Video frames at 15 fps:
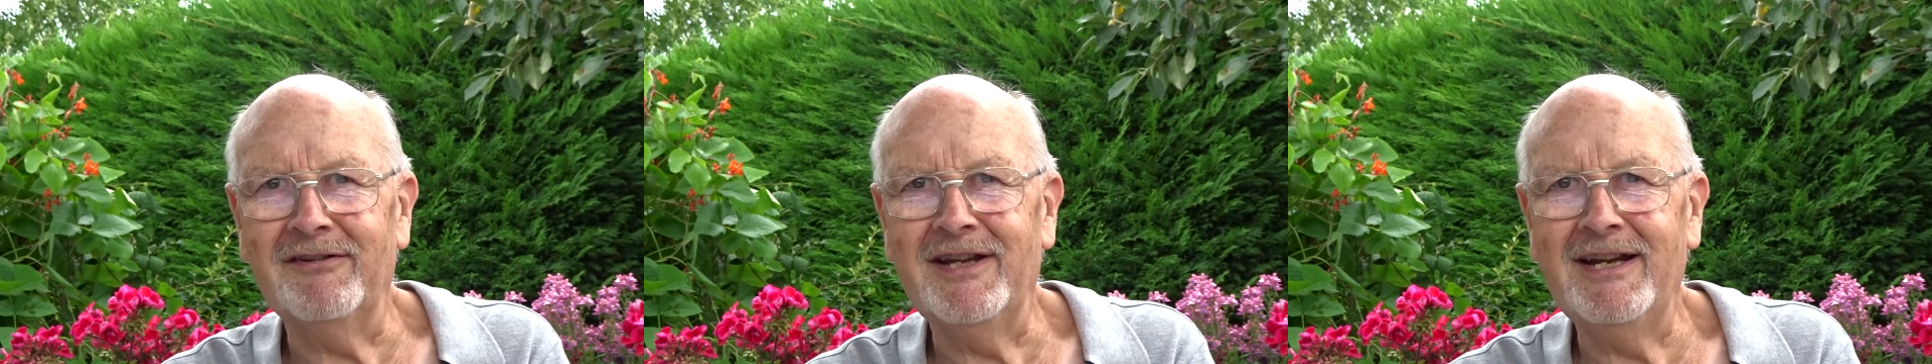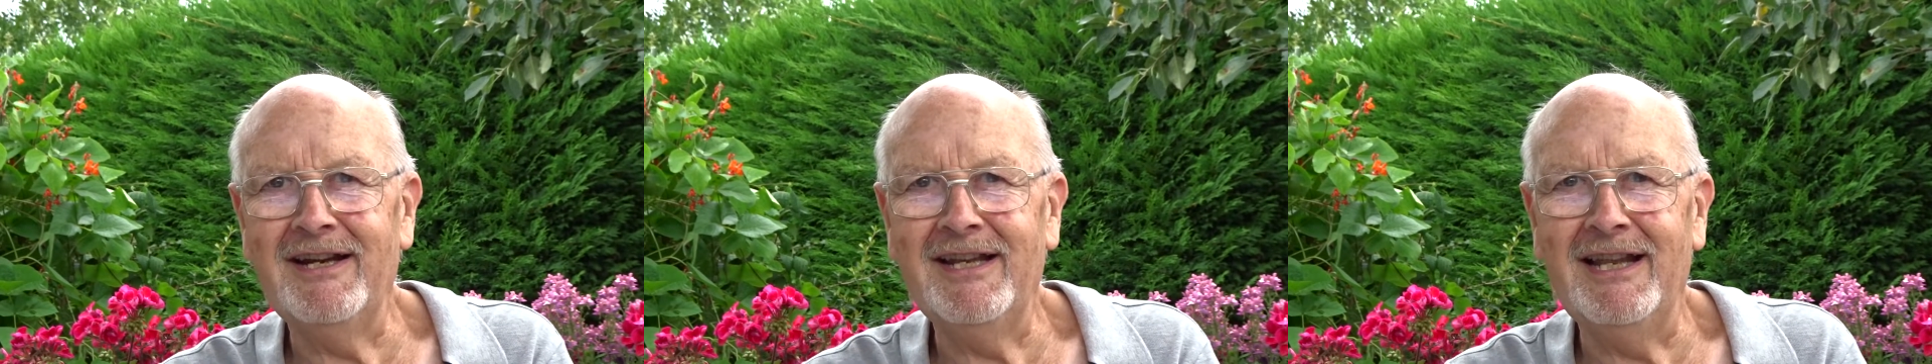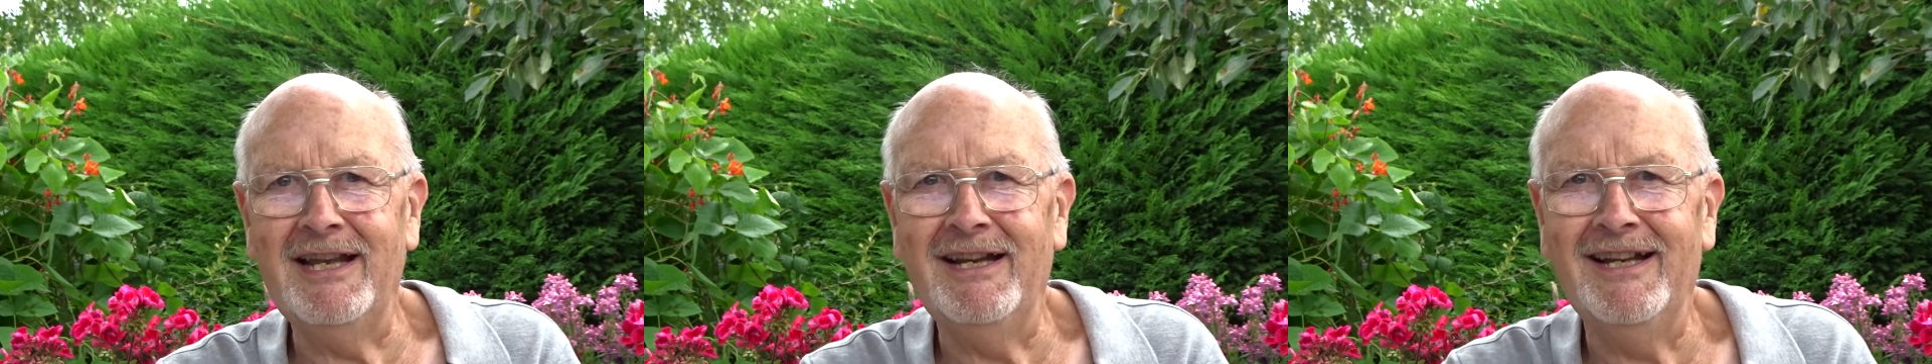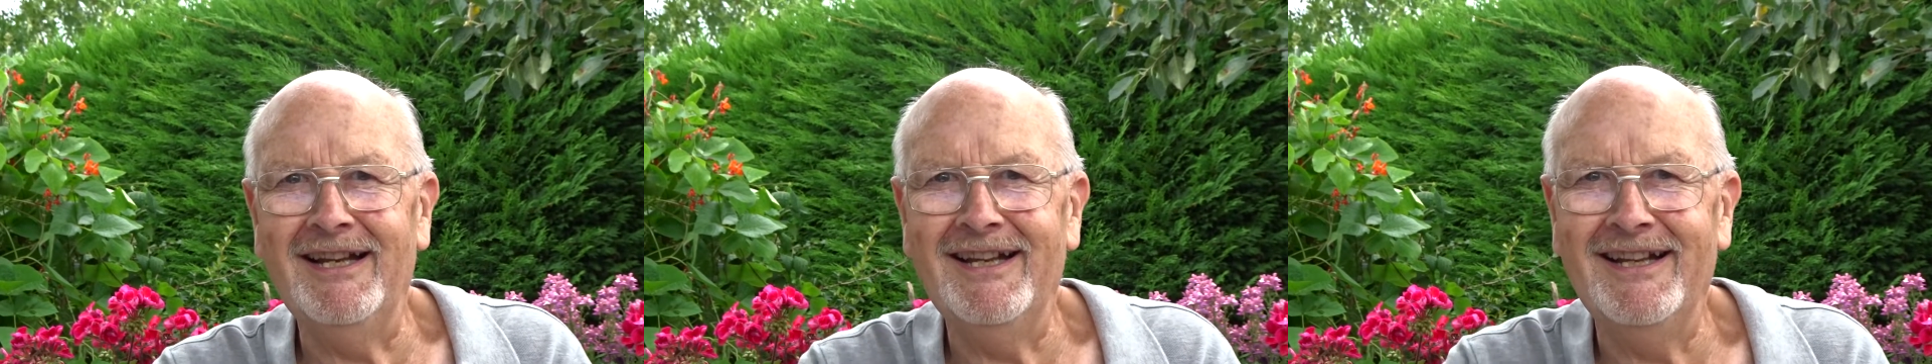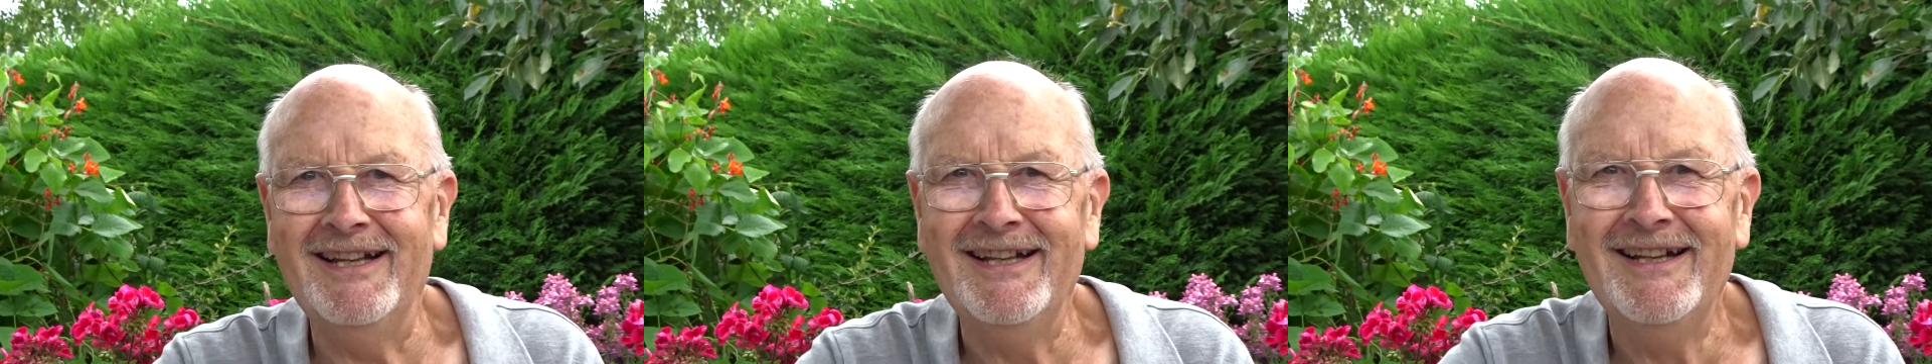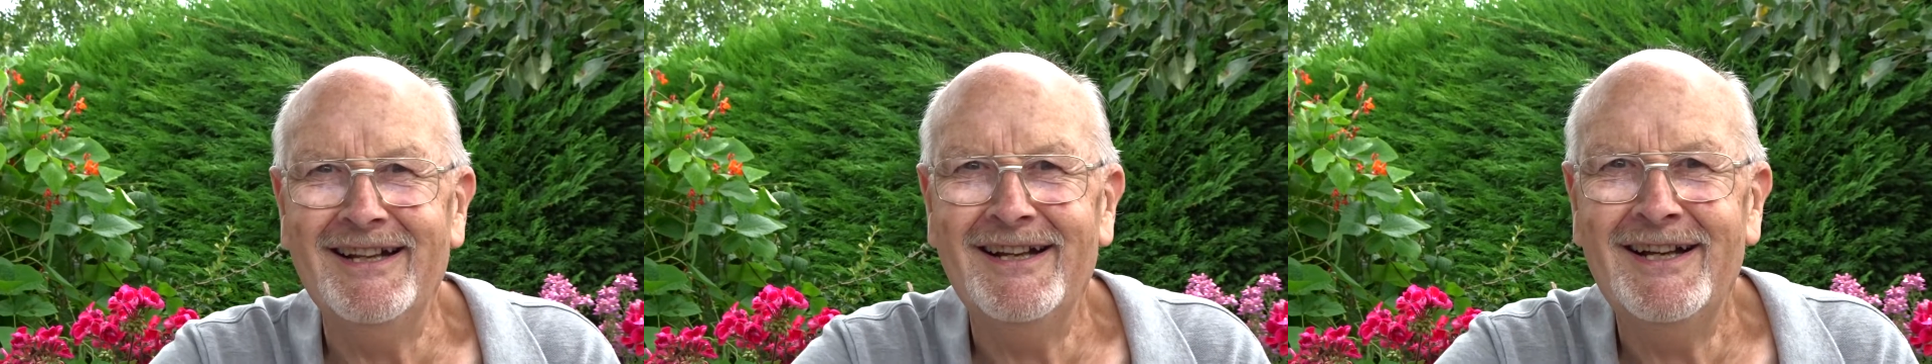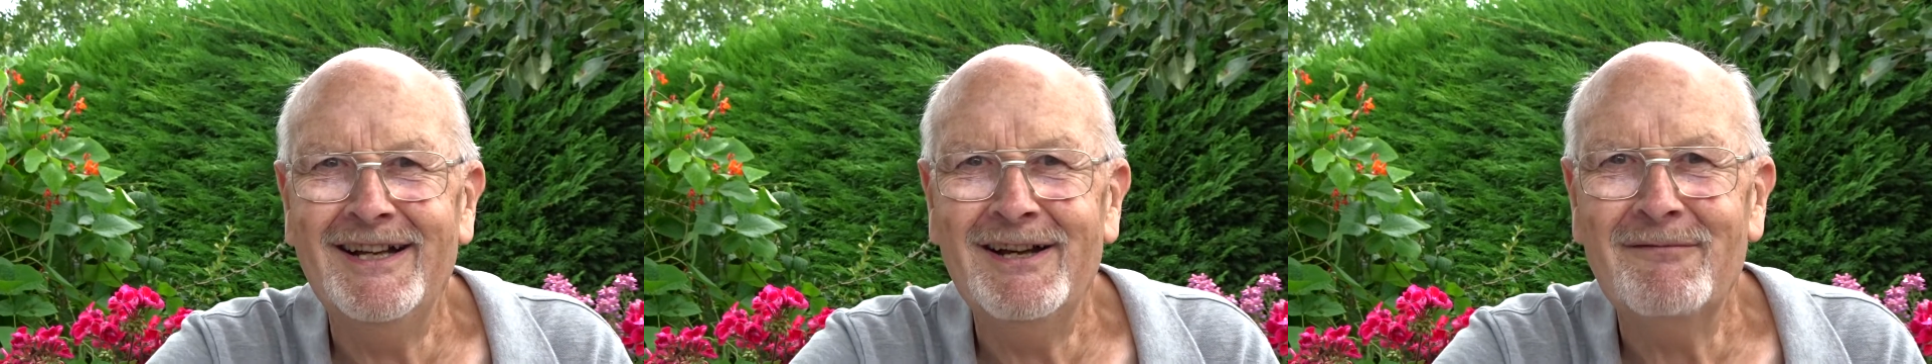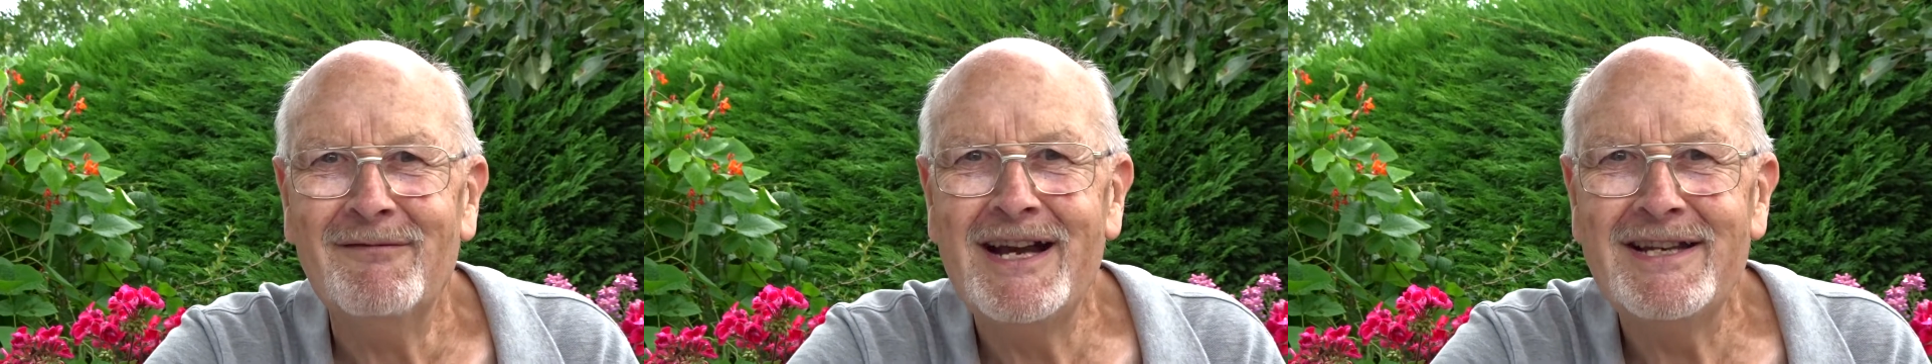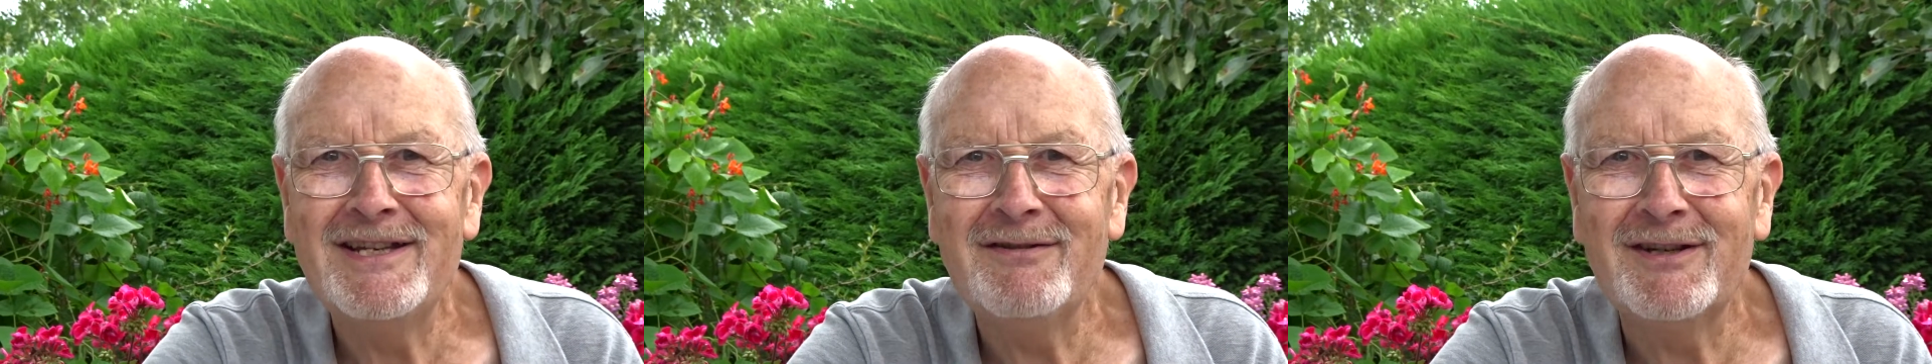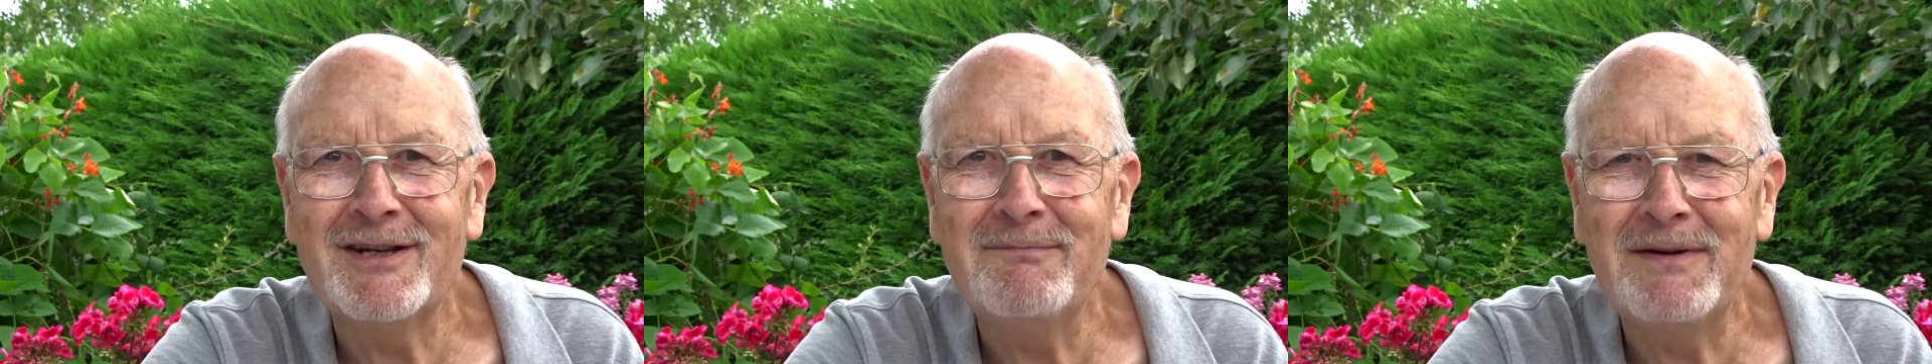there. Wait
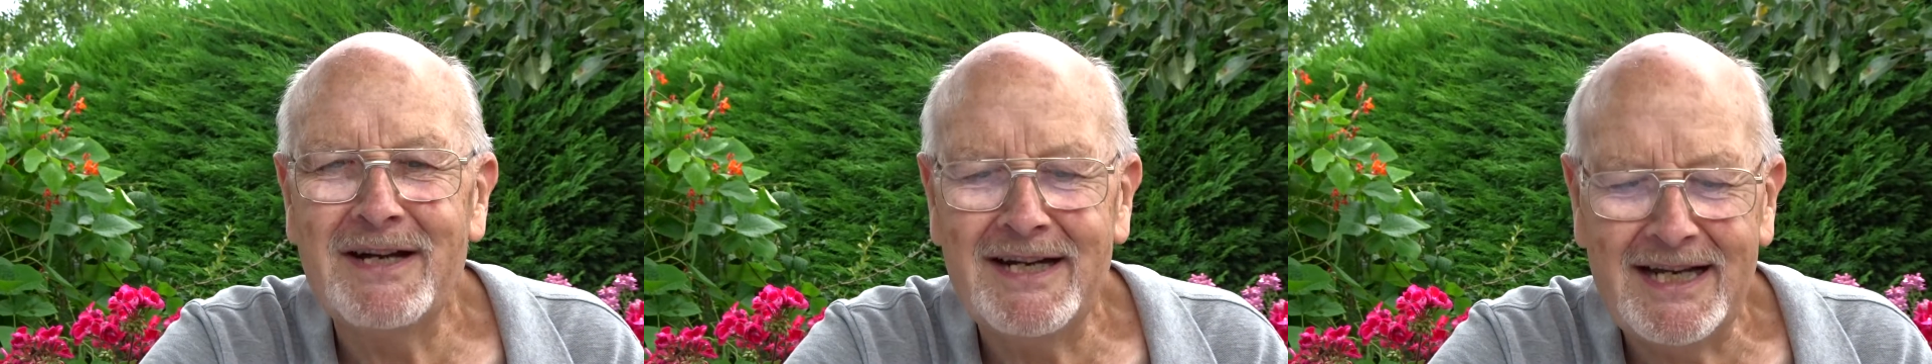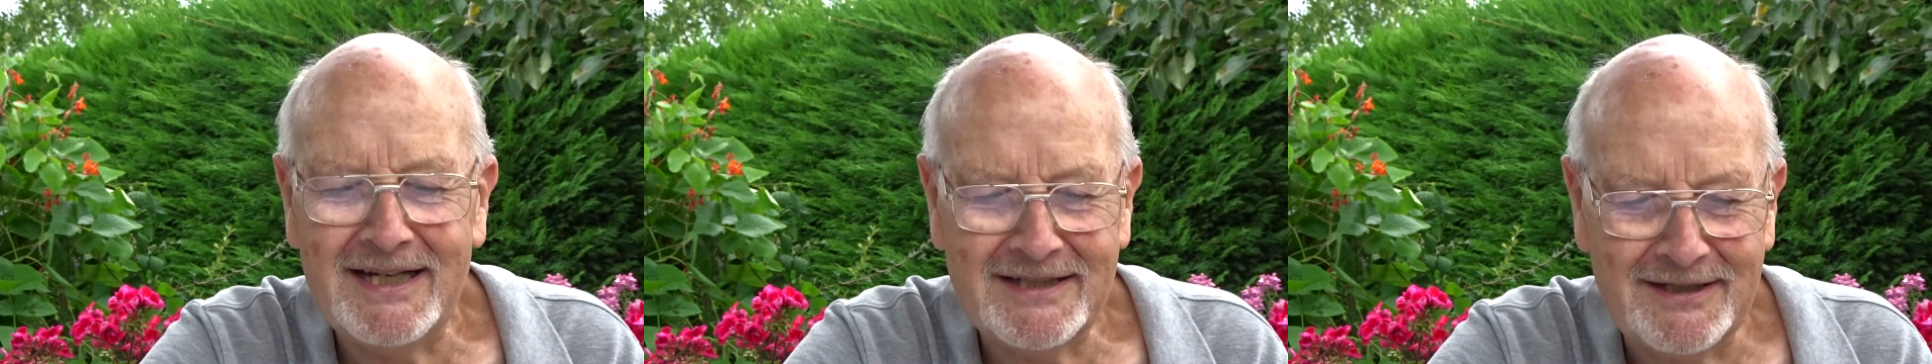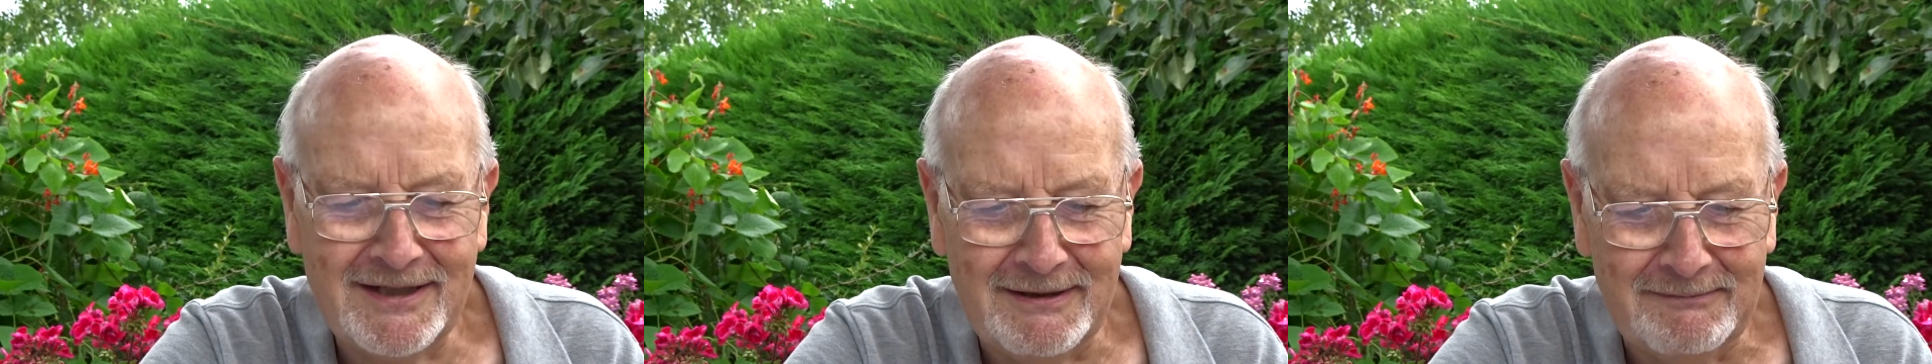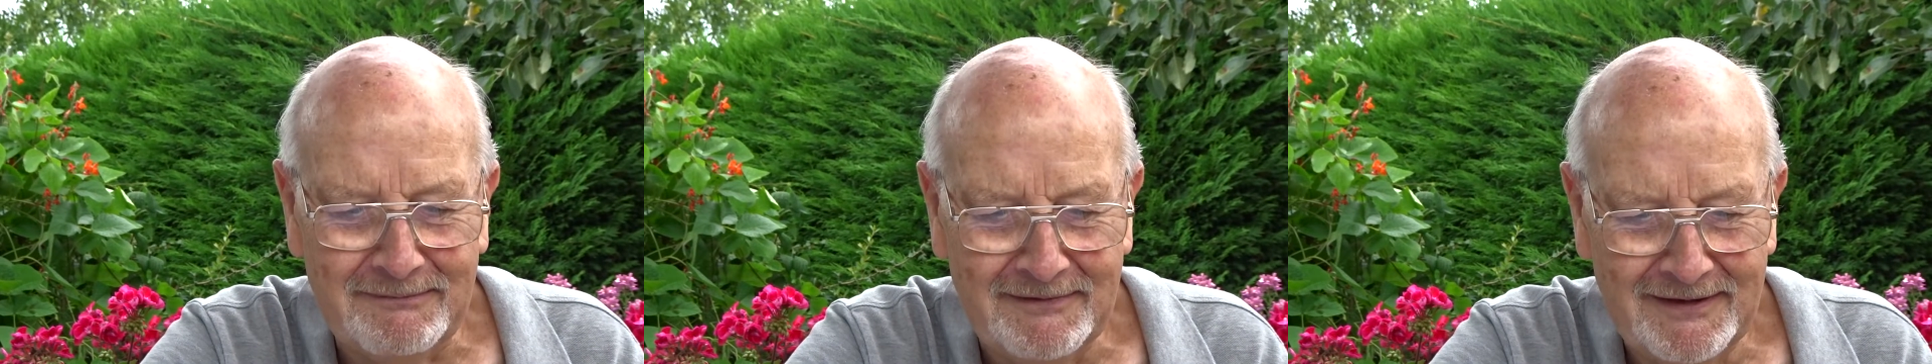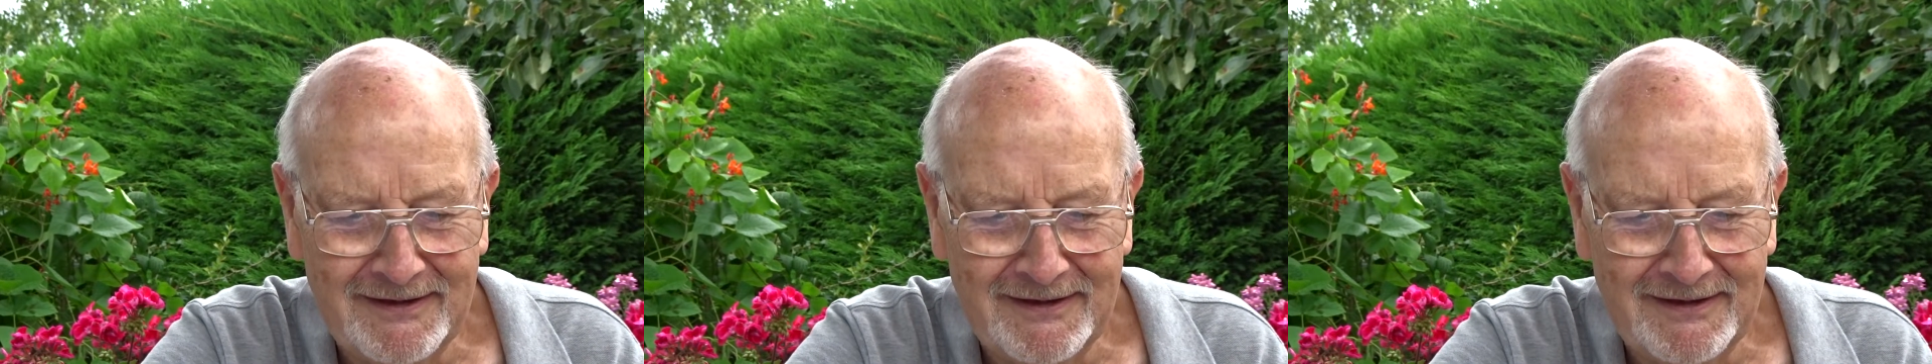till you come back next time.